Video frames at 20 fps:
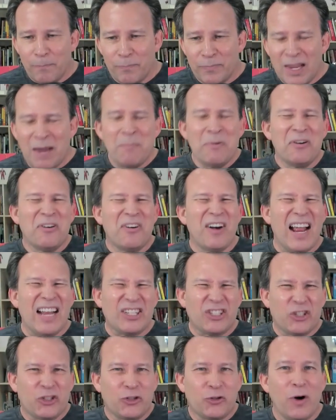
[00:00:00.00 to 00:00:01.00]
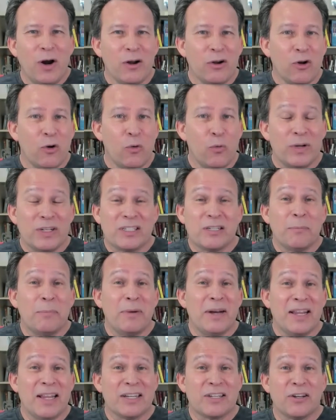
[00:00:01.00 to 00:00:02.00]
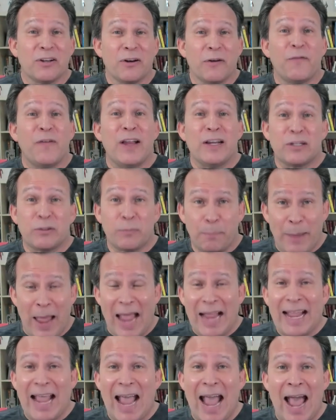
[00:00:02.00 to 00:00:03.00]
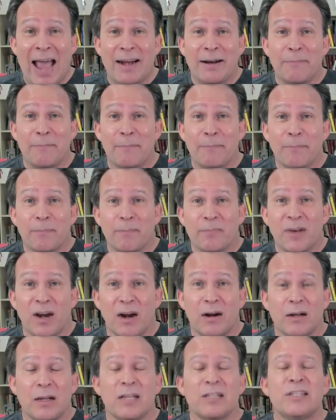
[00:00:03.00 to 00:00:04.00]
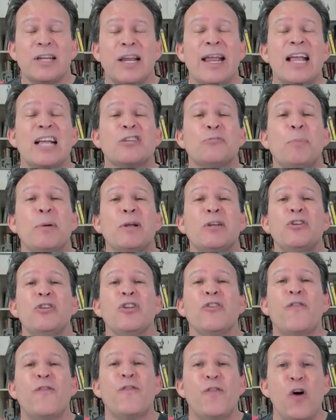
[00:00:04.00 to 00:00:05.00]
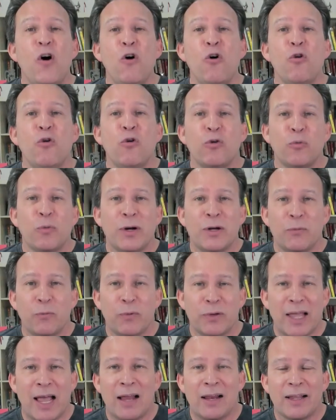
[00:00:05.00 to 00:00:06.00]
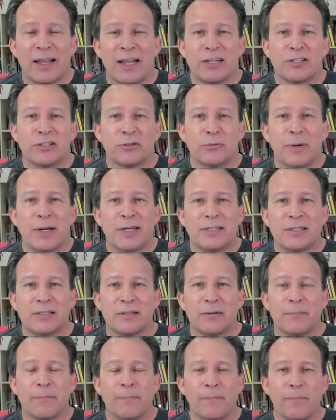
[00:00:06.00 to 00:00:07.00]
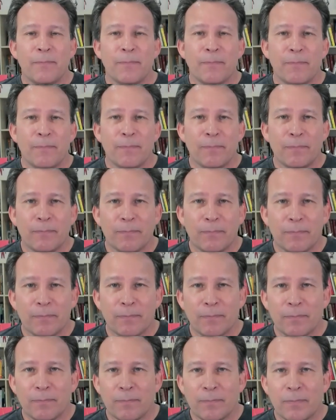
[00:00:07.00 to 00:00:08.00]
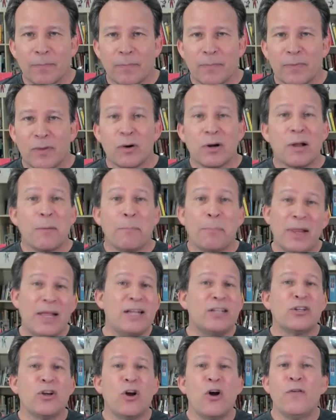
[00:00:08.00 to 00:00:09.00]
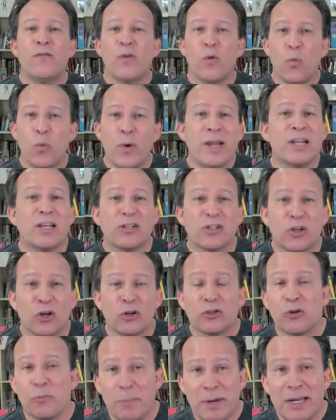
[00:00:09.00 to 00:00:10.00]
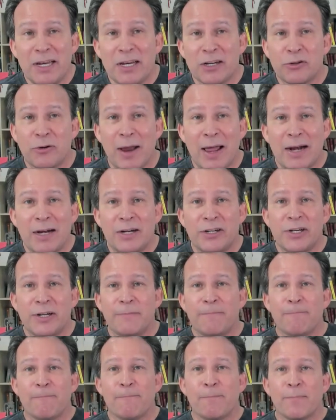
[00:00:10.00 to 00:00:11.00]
Democrats struggle when somebody gets in their face back at them because they expect you to fold with the allegations of racism. There are complaints over weak social media strategy,